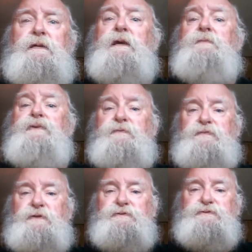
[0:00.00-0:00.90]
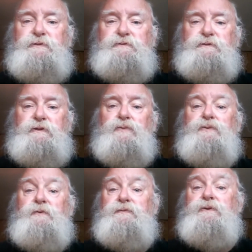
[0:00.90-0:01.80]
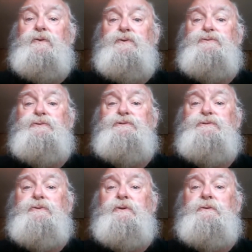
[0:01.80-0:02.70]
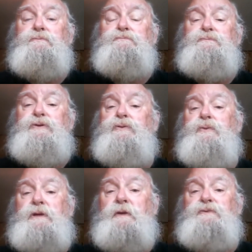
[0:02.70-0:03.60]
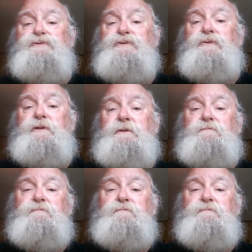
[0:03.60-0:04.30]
And I'm convinced that the owner of the grocery store knew what I was doing,